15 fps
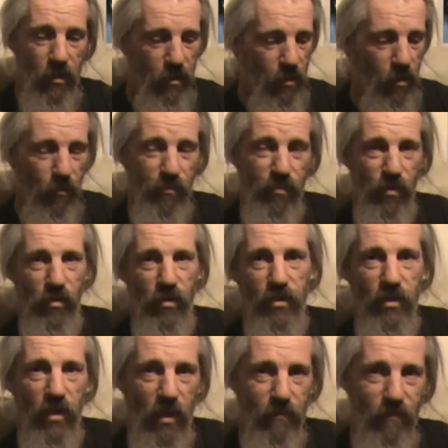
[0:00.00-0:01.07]
You don't brew it in the
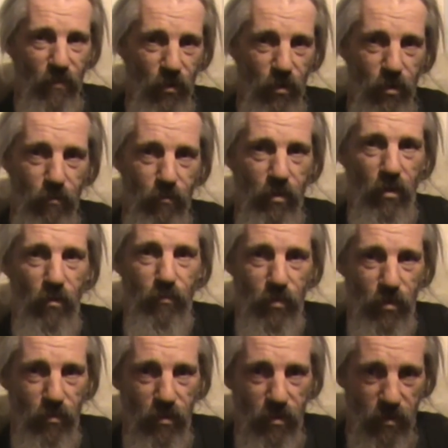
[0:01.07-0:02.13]
same volume. You don't
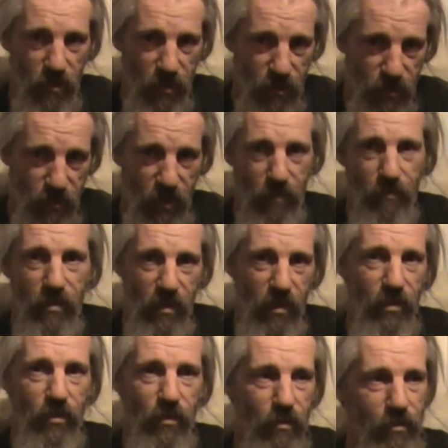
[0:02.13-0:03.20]
brew it in the same
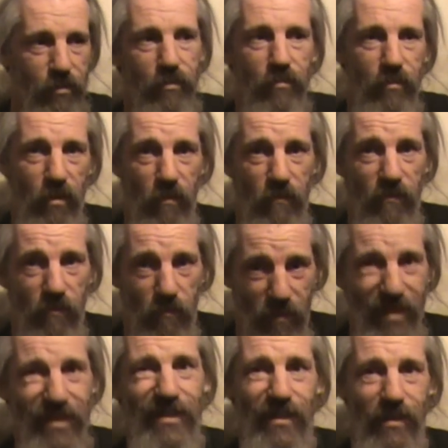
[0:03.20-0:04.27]
conditions. You don't
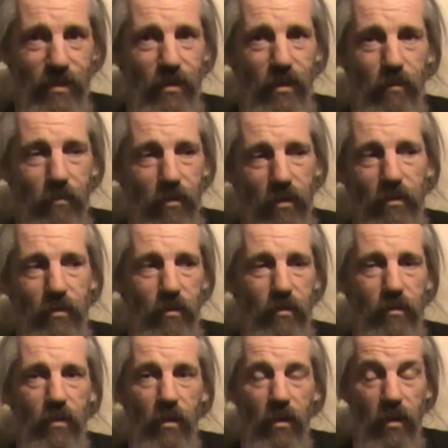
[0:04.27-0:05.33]
ferment it in the same
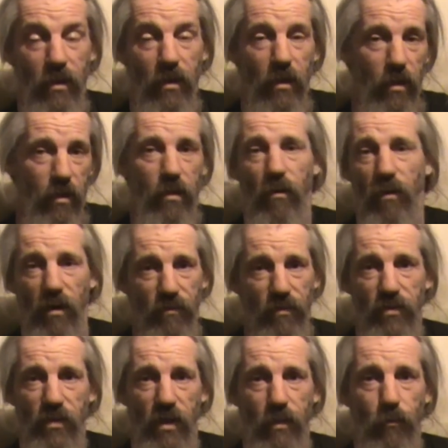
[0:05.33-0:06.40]
conditions. You don't have the
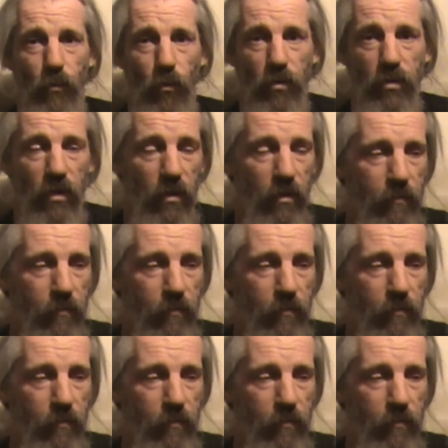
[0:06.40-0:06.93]
same water.